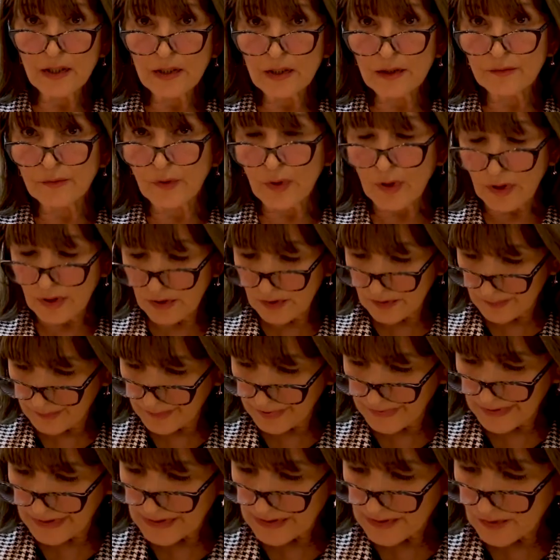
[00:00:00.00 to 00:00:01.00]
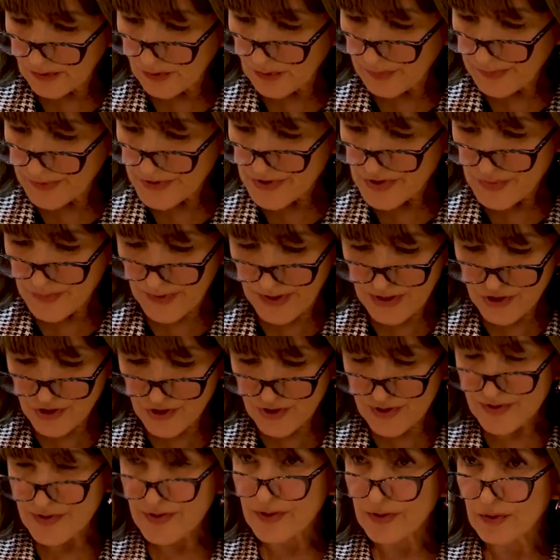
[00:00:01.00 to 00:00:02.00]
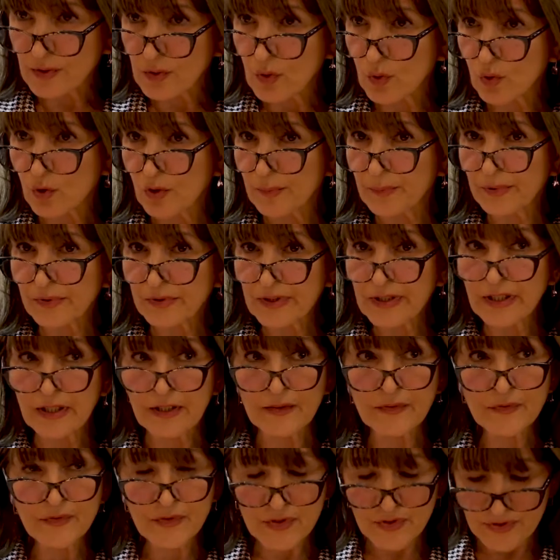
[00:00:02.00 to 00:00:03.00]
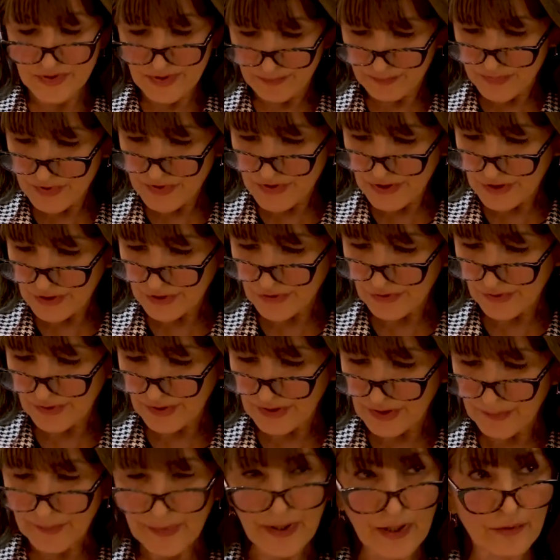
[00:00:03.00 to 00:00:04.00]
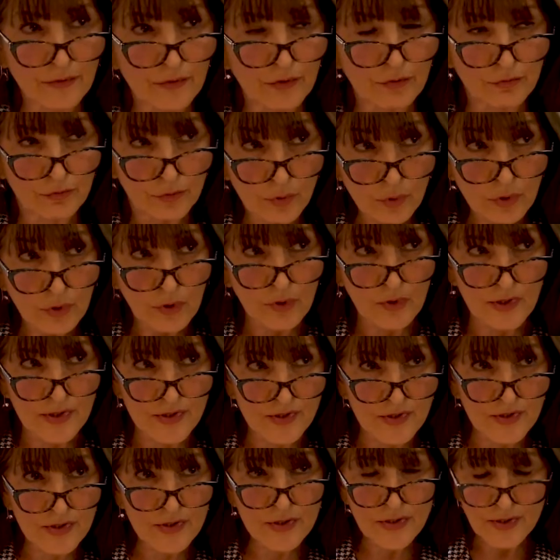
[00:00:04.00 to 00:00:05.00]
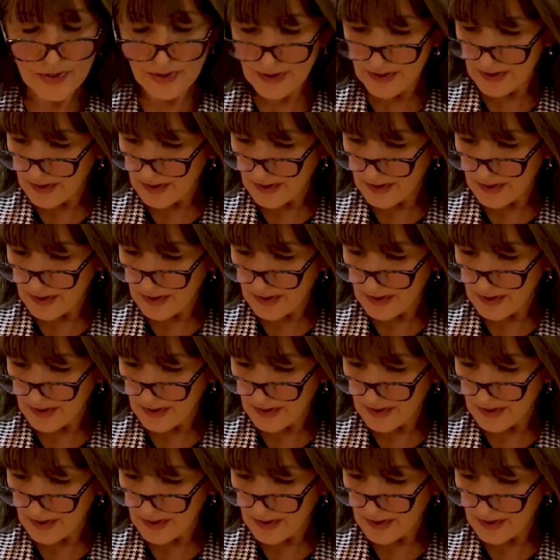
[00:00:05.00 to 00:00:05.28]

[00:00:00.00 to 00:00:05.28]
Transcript: of all political persuasions and core beliefs, particularly about the root causes